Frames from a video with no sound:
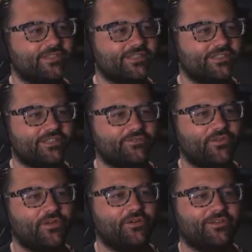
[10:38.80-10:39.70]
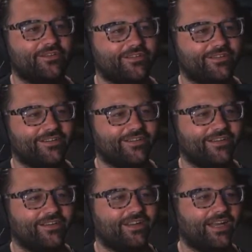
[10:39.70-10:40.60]
Just for...
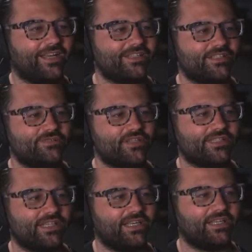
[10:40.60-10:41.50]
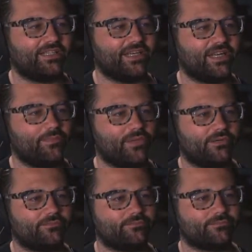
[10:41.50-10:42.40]
I guess it's for this lady to get up here.
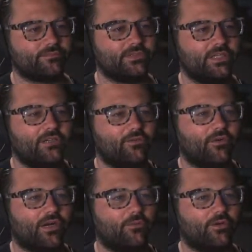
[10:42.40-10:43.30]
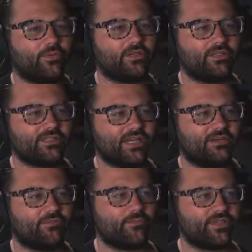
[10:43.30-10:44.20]
Or I wonder what it looks like
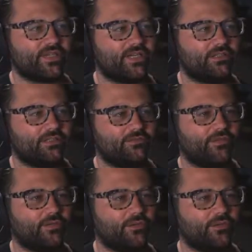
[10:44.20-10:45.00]
from this angle, if they would